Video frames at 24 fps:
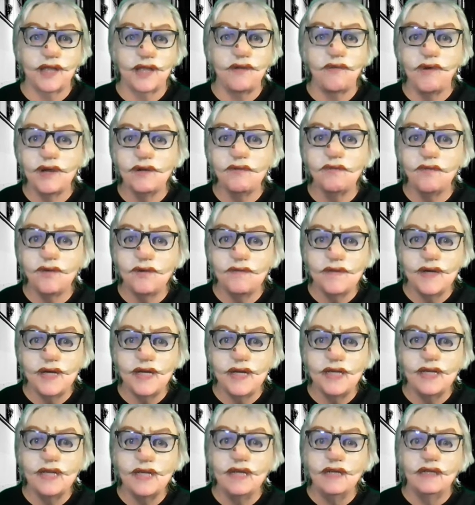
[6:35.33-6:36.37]
a
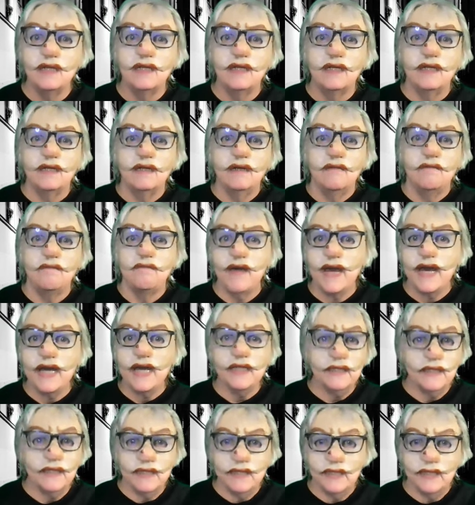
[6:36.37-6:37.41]
one-woman
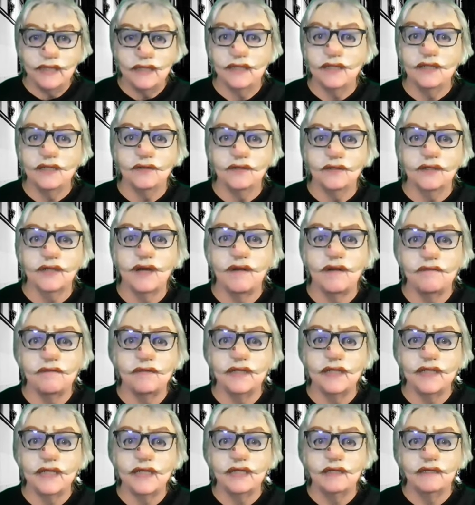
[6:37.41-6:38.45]
bag lady theater
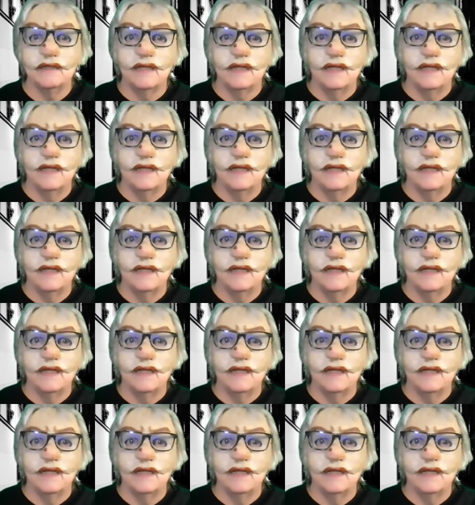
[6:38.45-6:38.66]
company.